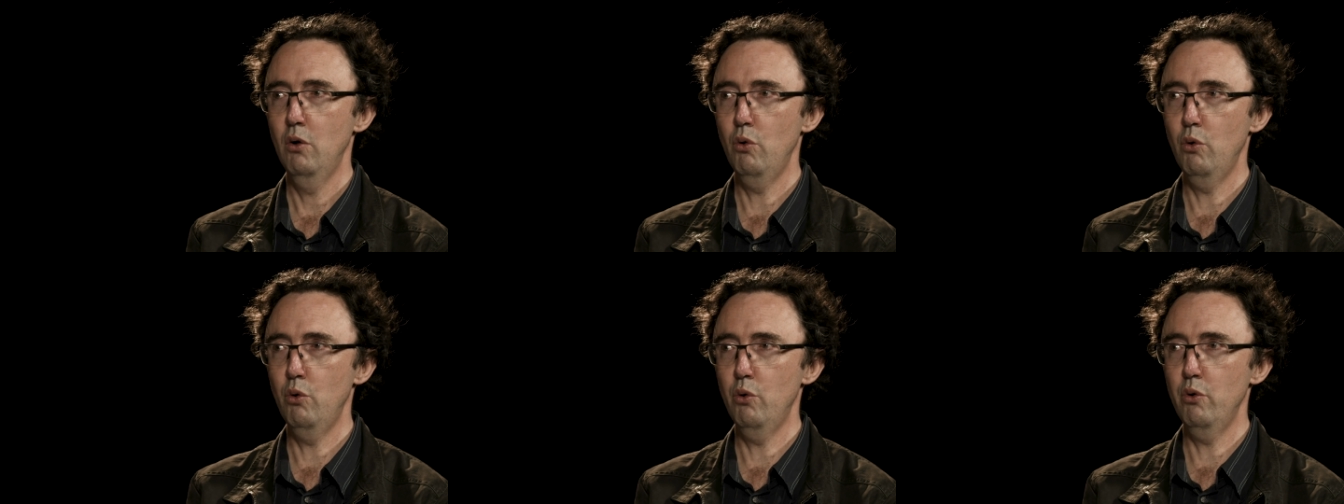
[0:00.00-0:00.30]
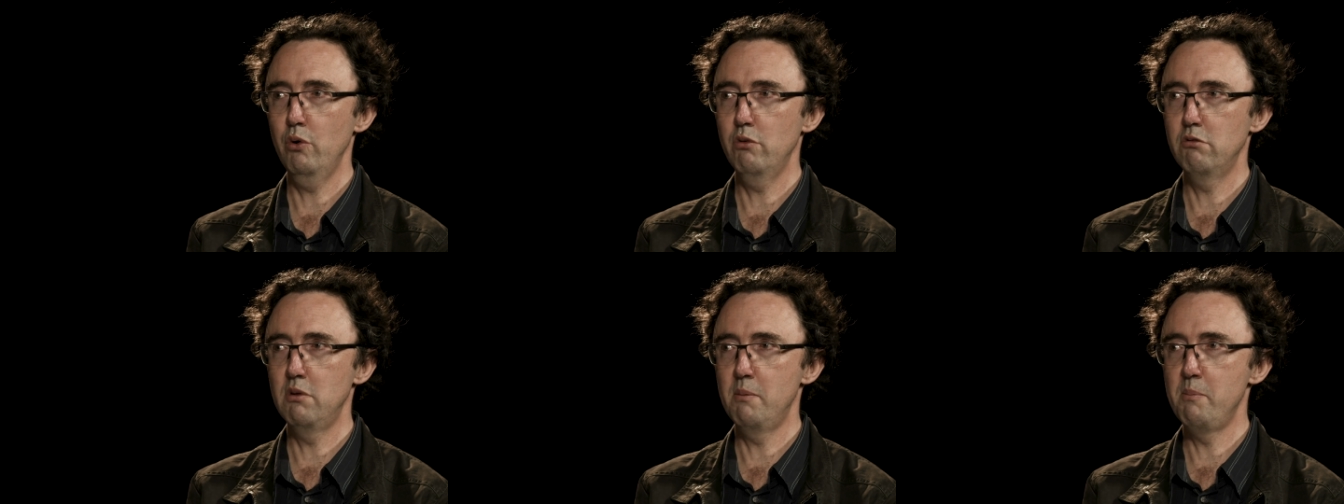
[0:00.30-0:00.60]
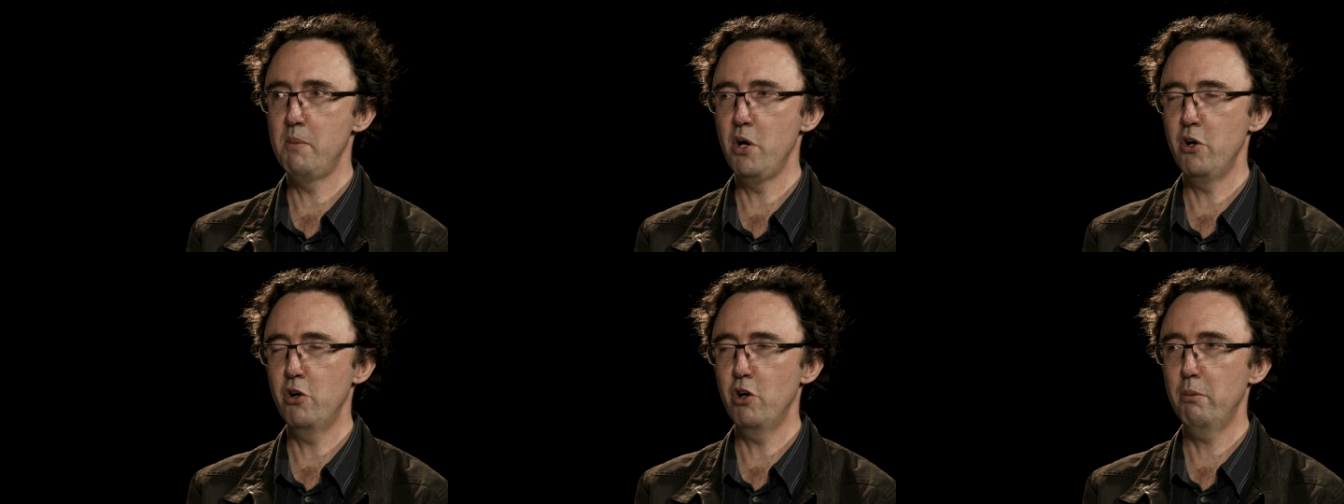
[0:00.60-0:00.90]
or
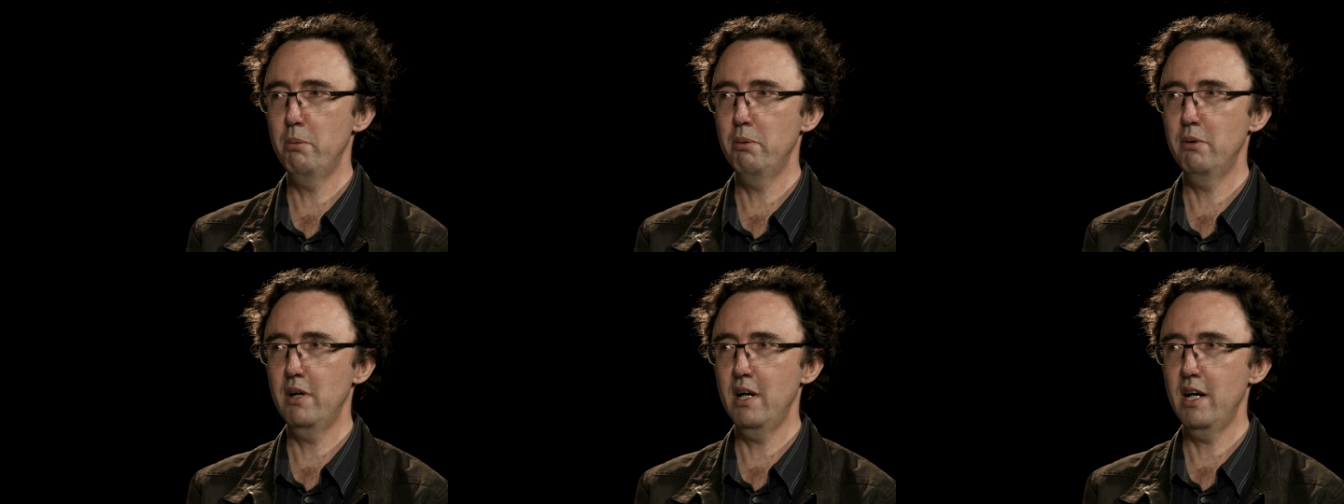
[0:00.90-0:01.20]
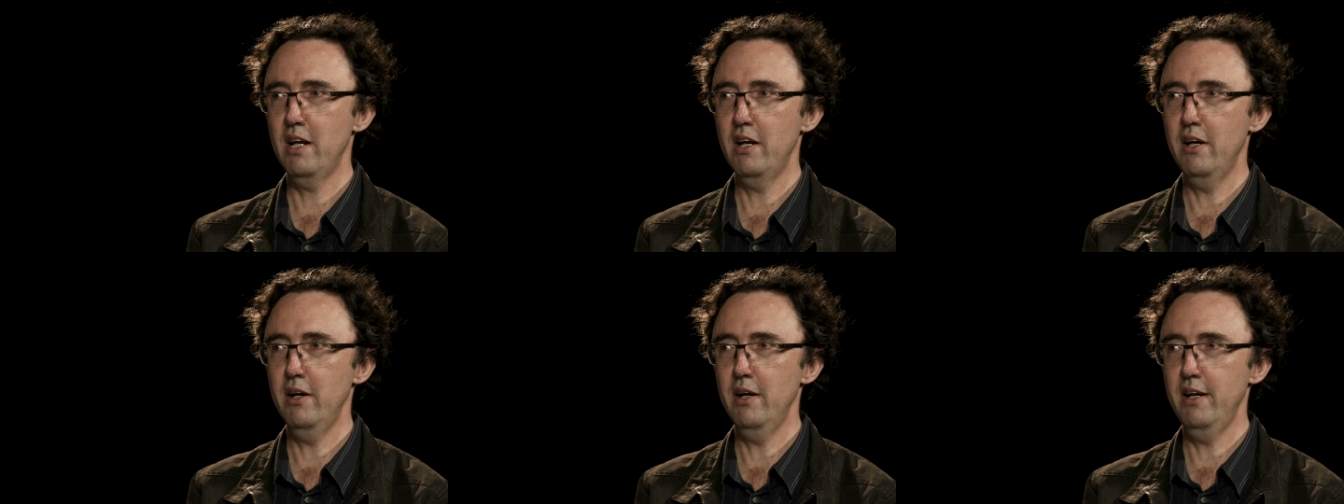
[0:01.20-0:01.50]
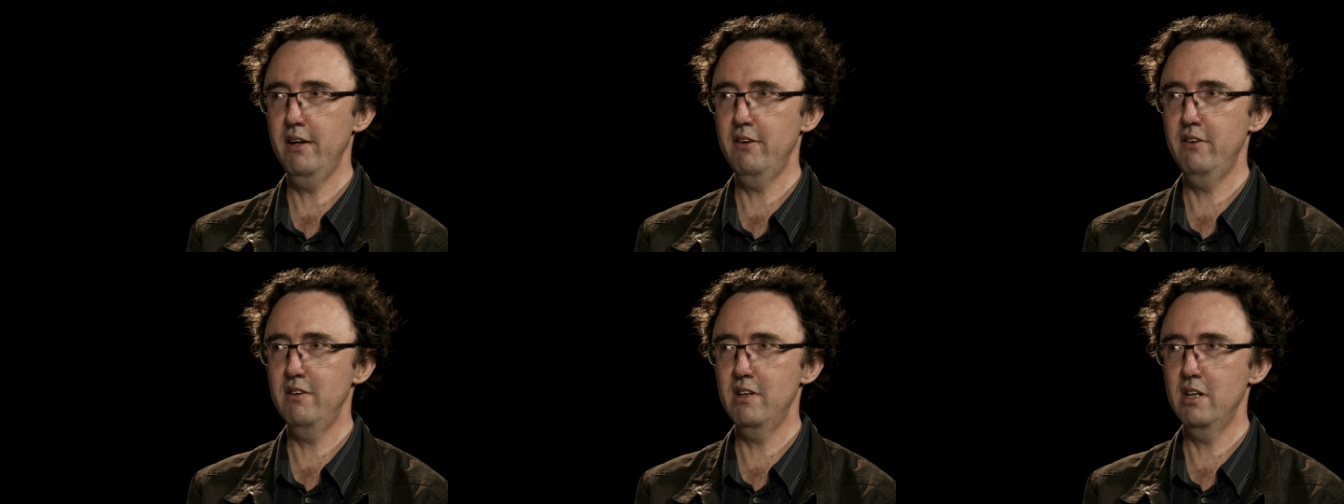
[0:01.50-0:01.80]
remote operator
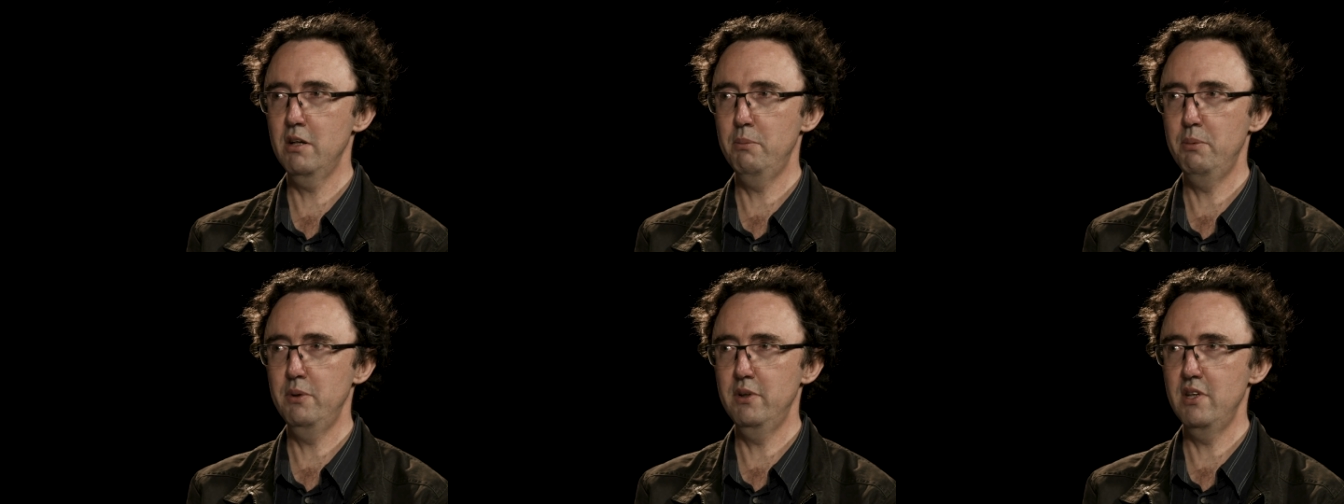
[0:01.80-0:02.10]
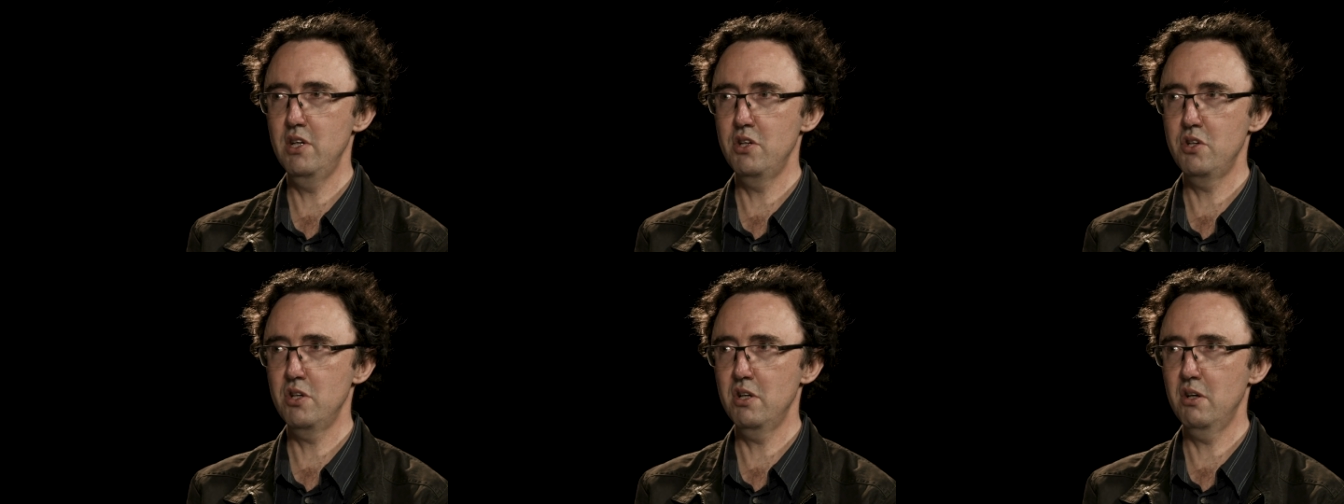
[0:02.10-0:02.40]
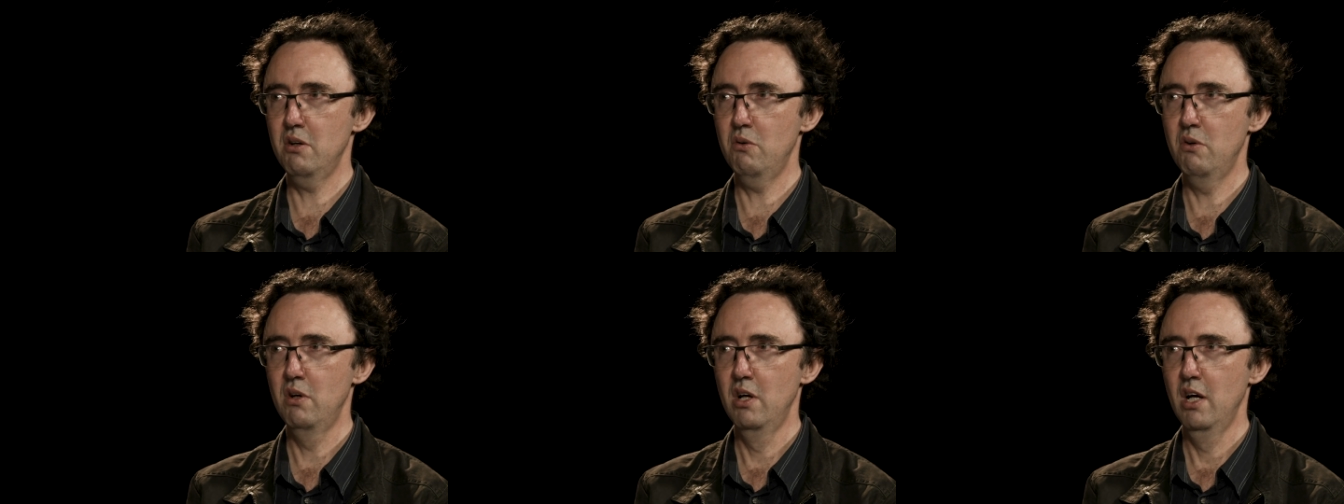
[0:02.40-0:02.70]
is in a
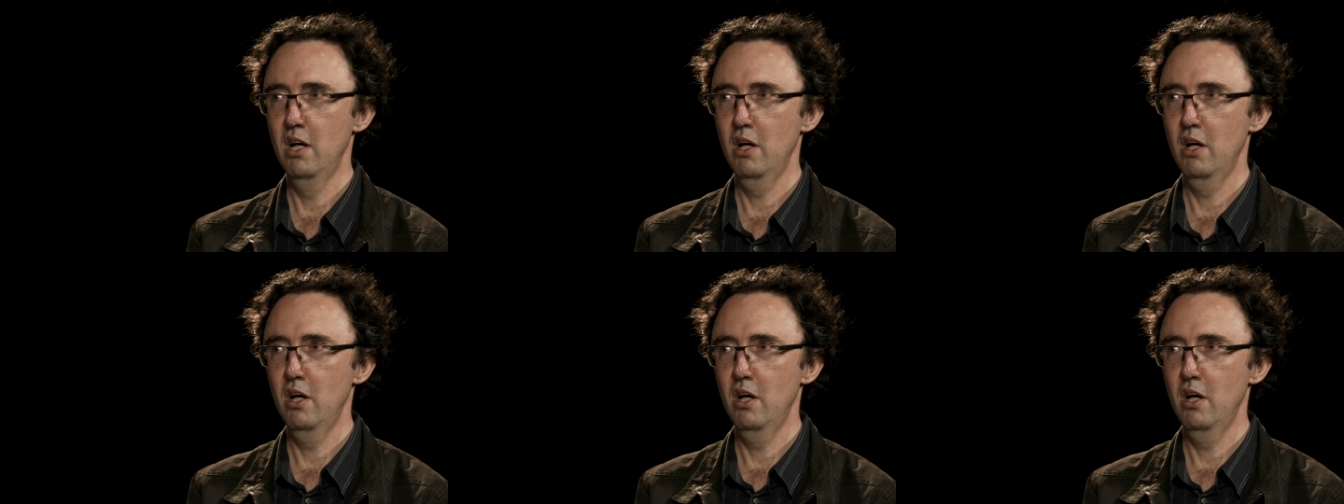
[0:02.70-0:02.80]
position